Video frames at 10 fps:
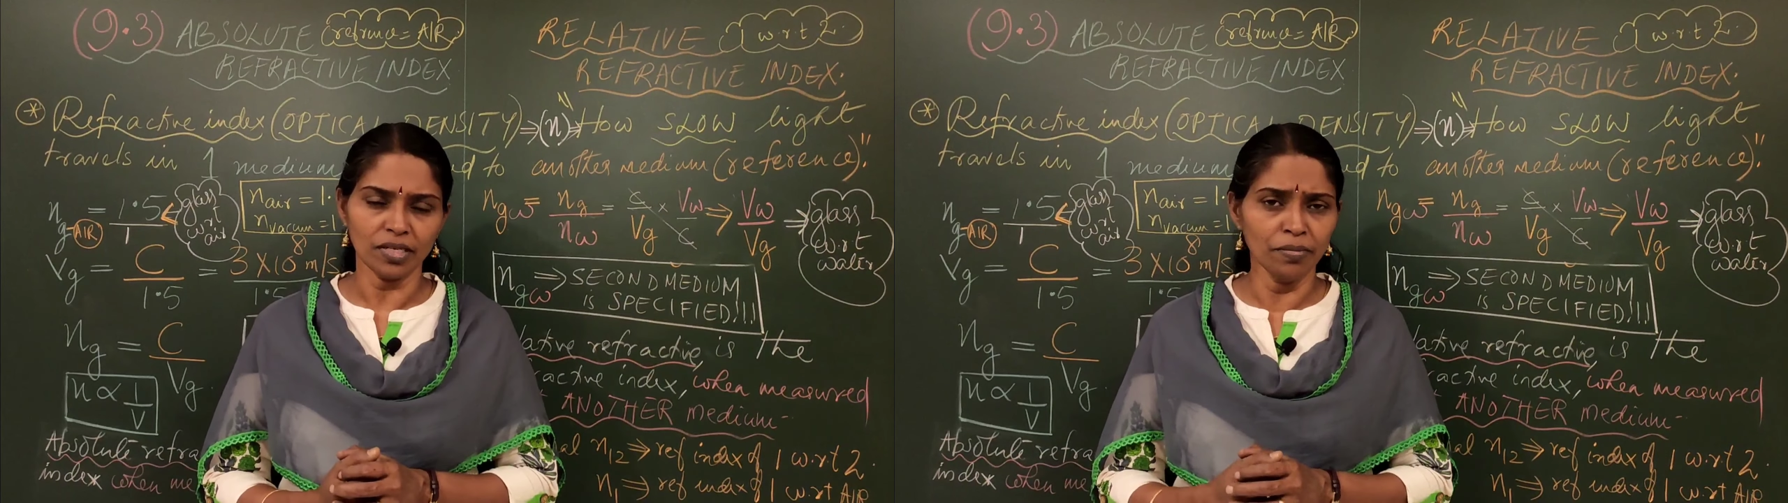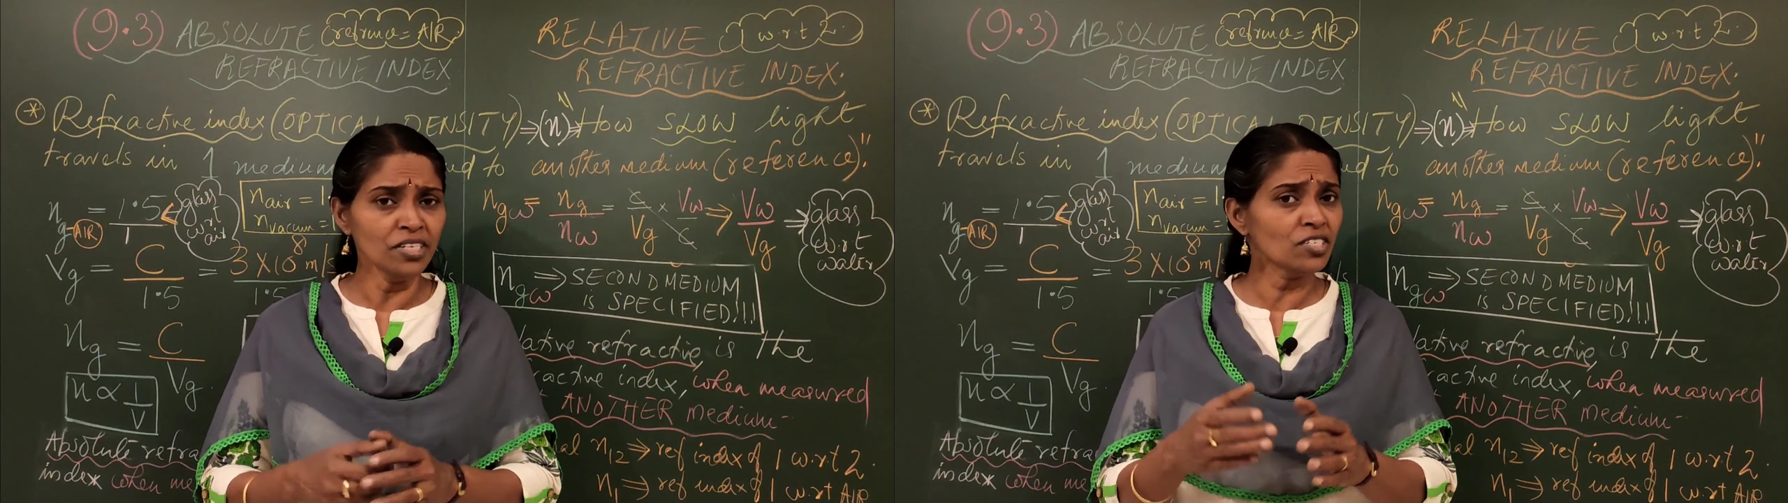
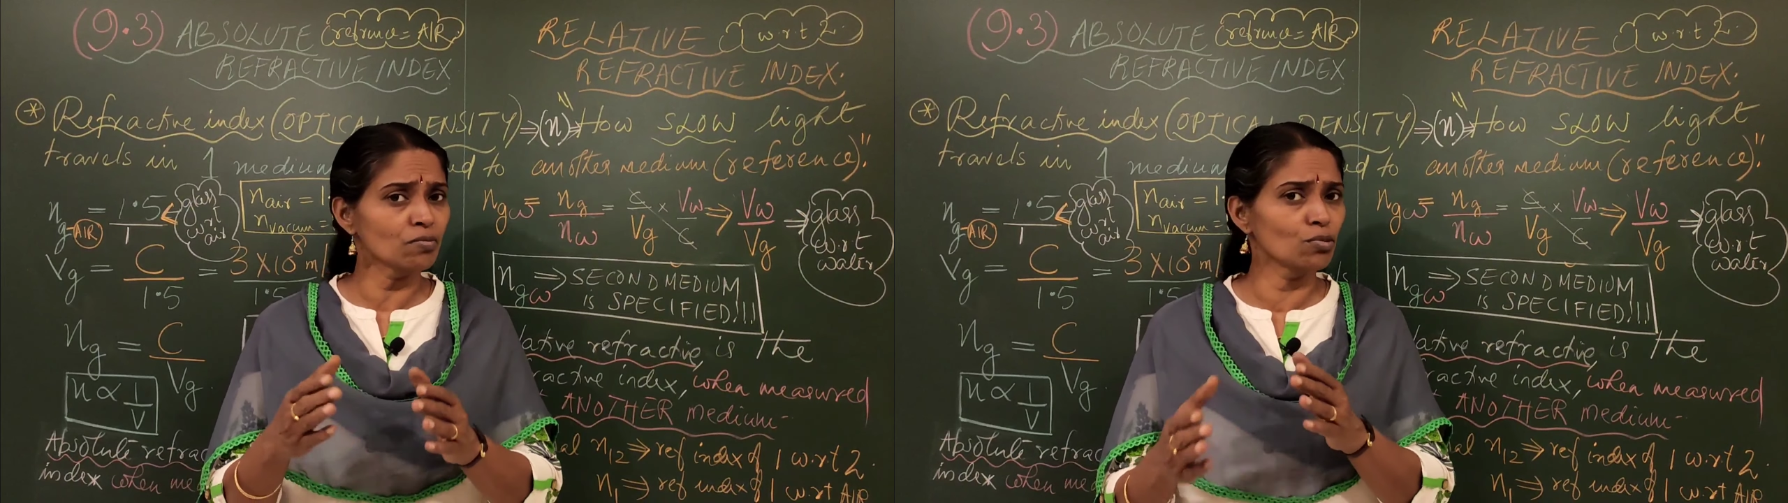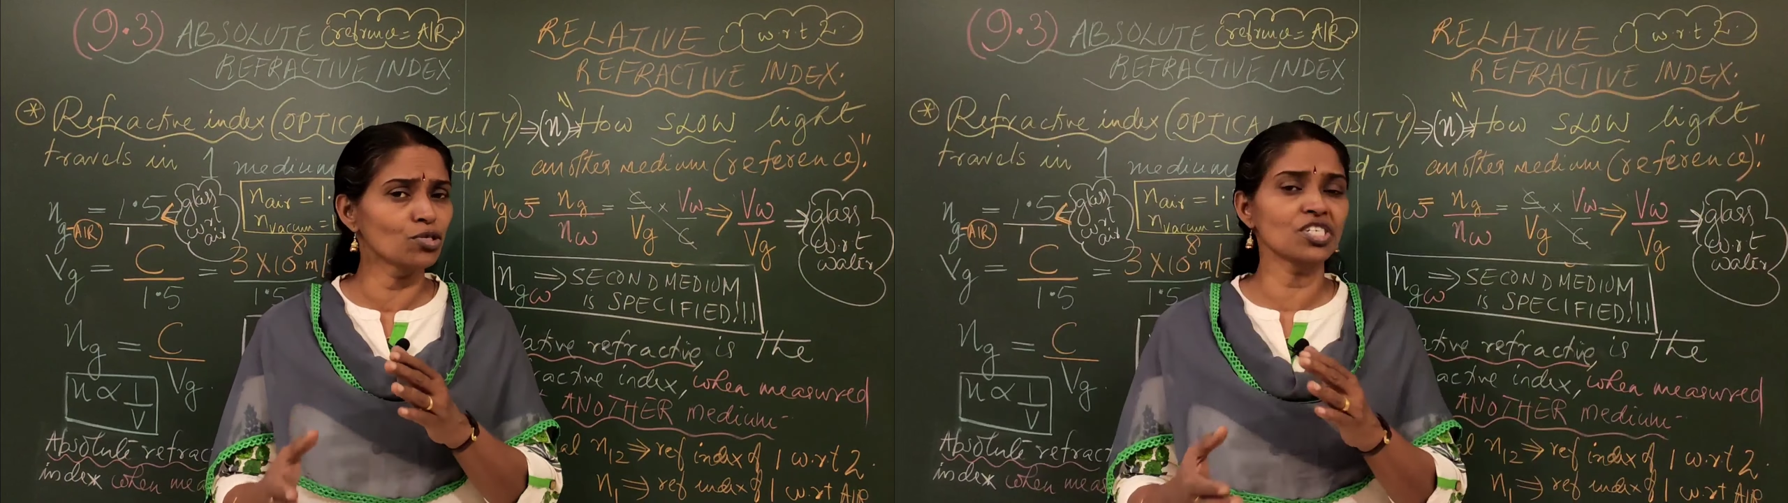means
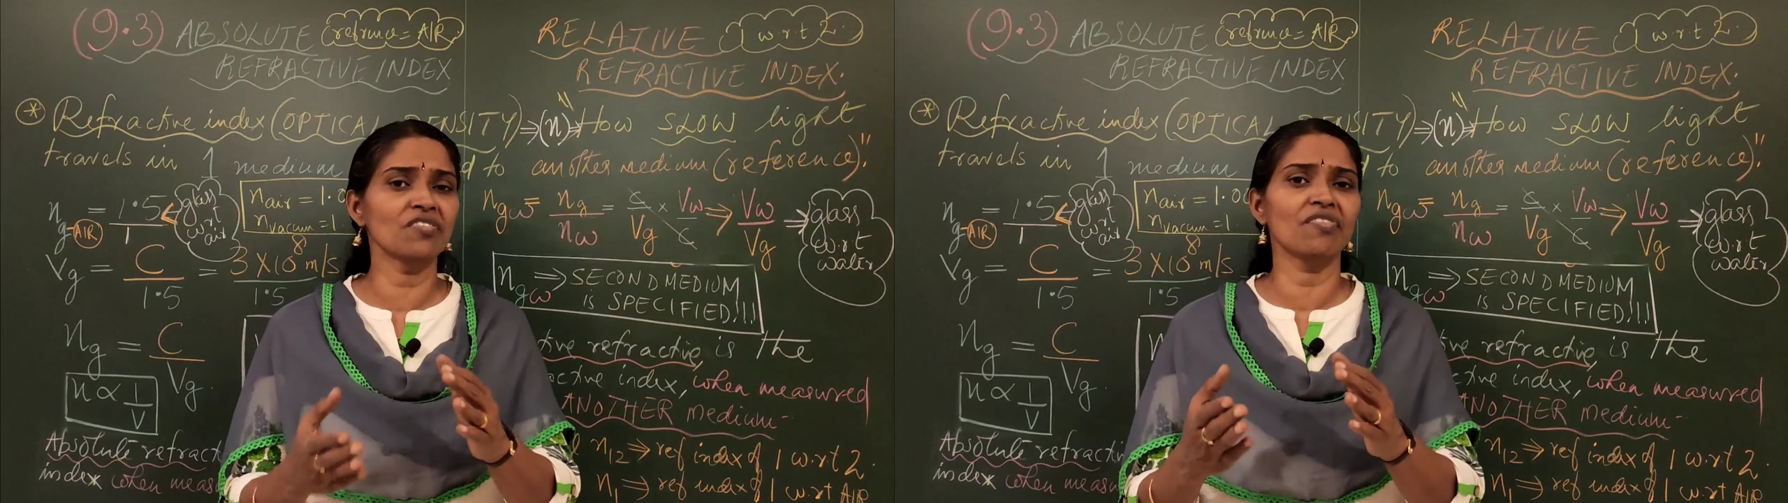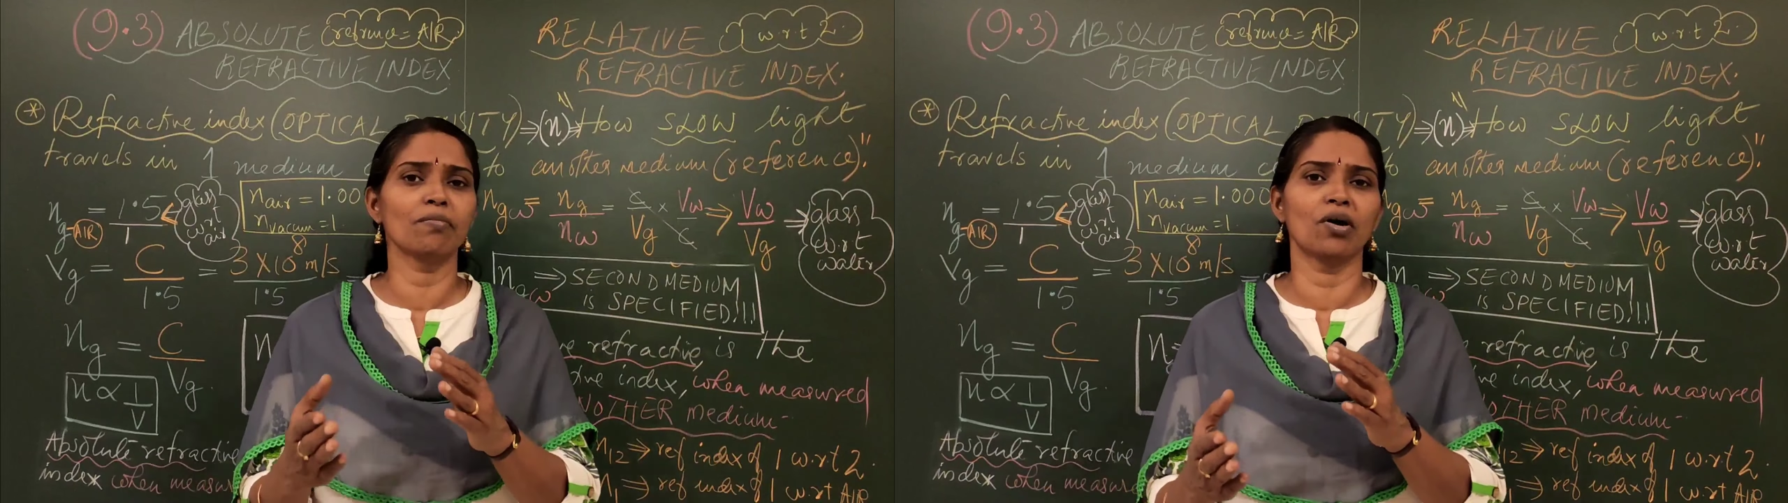motion
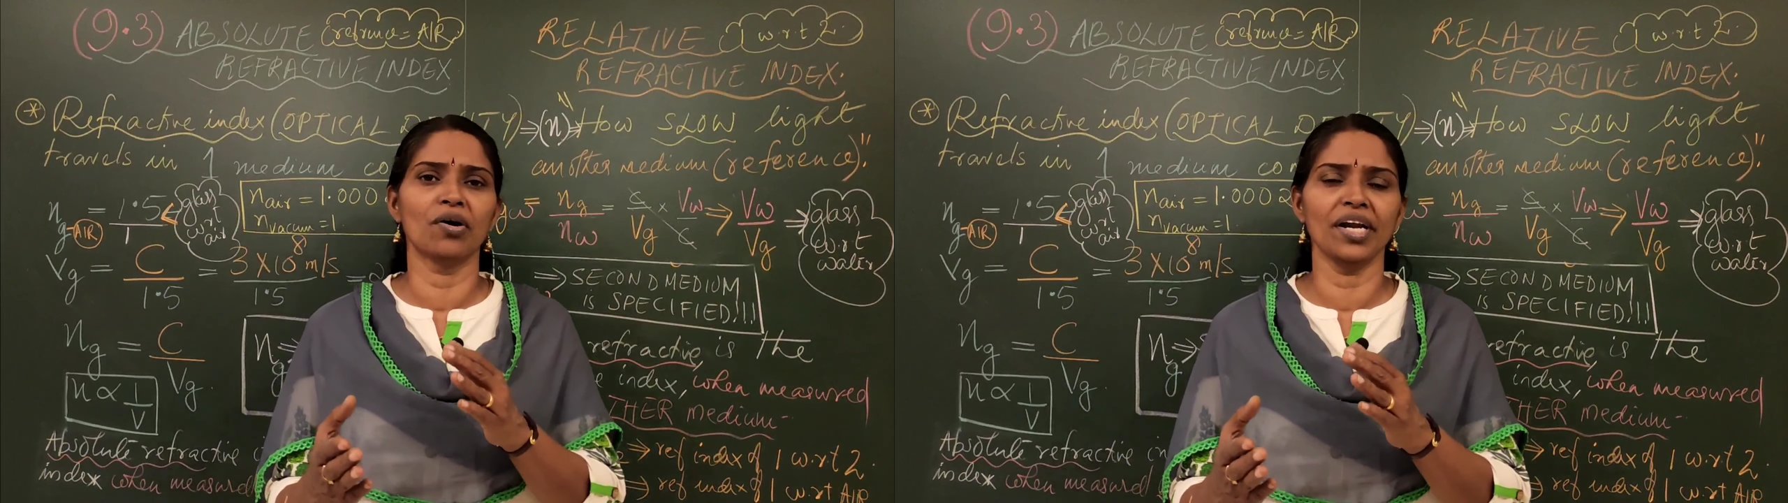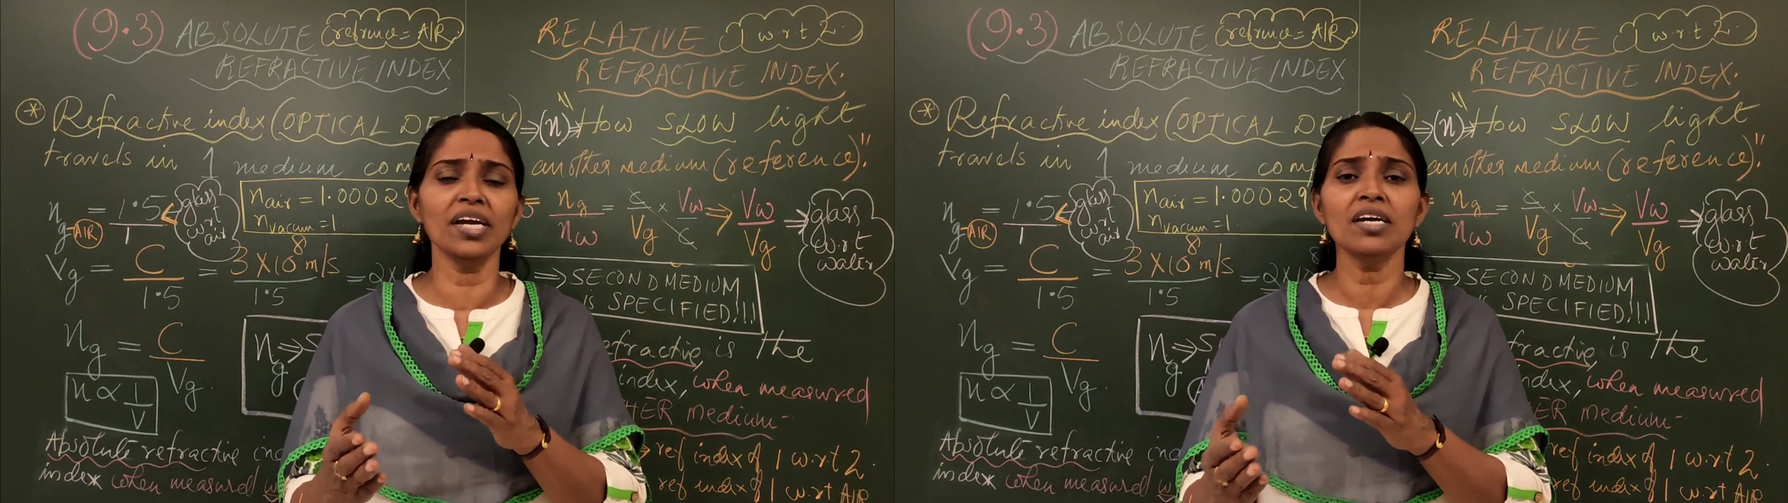of a
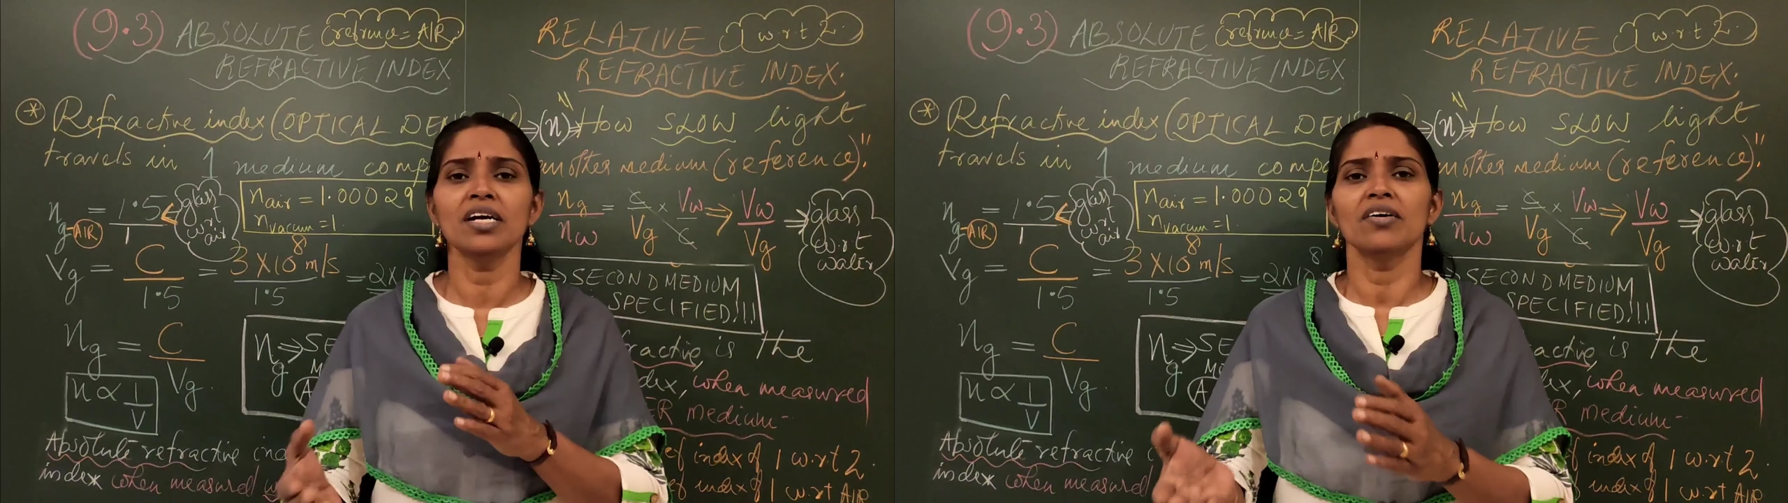body